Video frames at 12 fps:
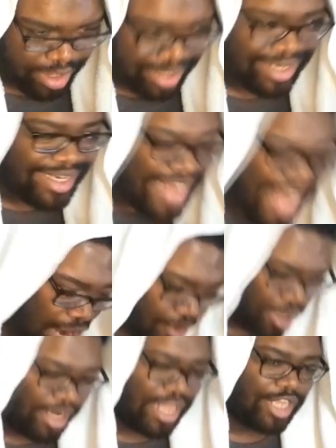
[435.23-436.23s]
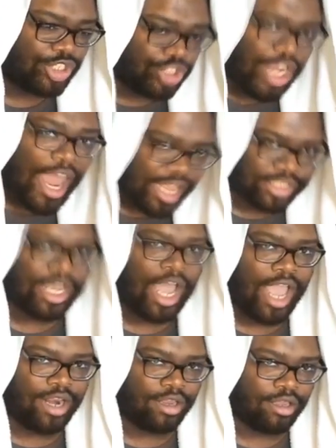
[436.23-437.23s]
literally
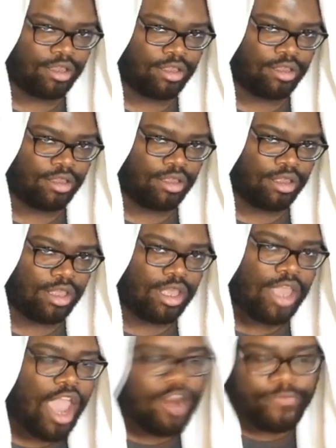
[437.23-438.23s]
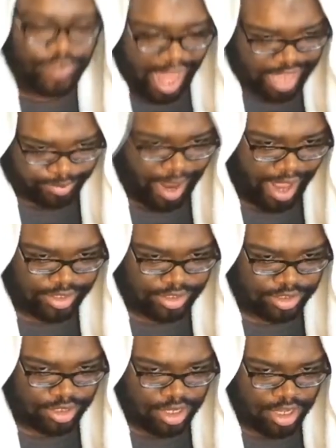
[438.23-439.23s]
genocide, in
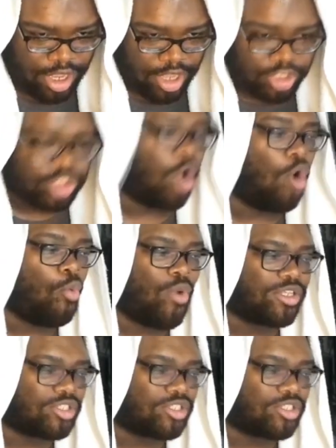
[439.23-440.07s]
flashbacks. So when